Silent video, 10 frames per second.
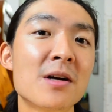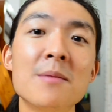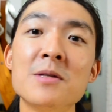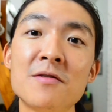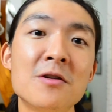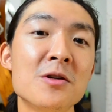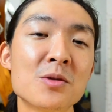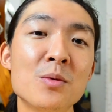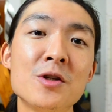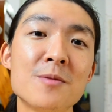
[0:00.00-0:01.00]
comes
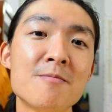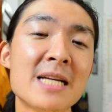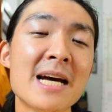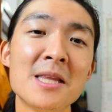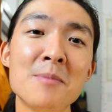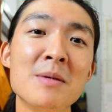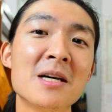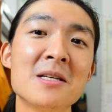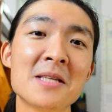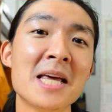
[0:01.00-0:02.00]
first, which sadly,
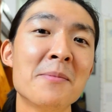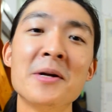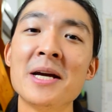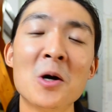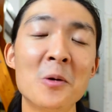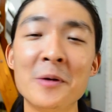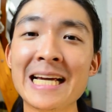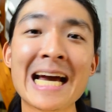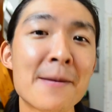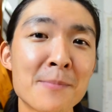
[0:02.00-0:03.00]
because Labor Day already
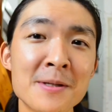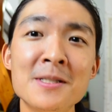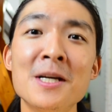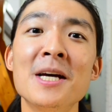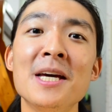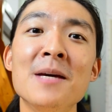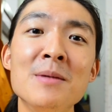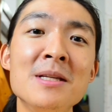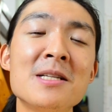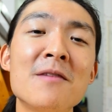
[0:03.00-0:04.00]
happened, it
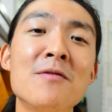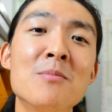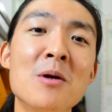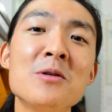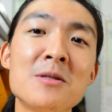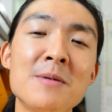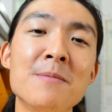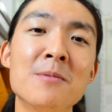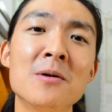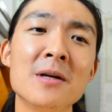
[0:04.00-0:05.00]
means that for most
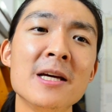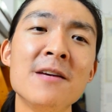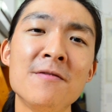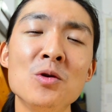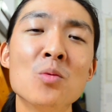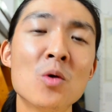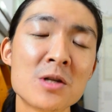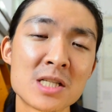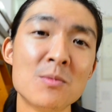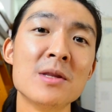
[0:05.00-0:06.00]
people, if you were
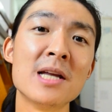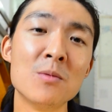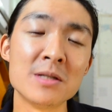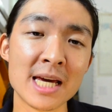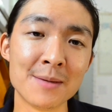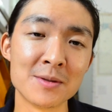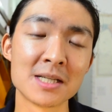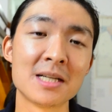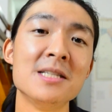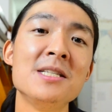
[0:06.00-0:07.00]
someone that was able
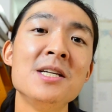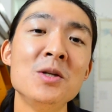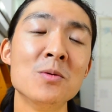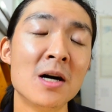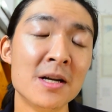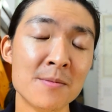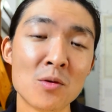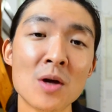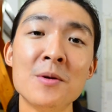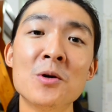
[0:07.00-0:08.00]
to continue
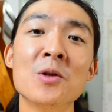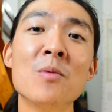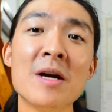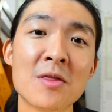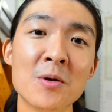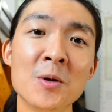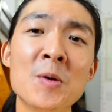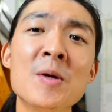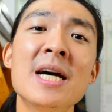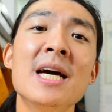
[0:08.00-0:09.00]
unemployment all the way
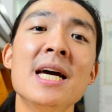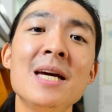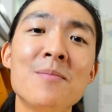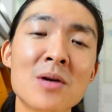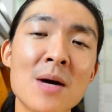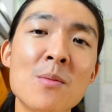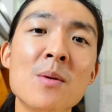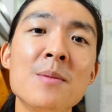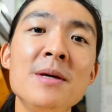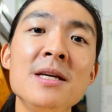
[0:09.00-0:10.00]
through, it
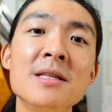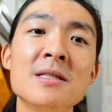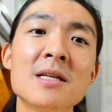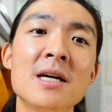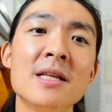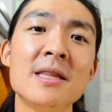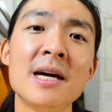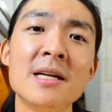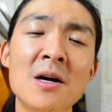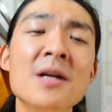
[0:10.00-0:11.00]
probably means
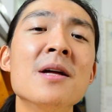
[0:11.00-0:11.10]
that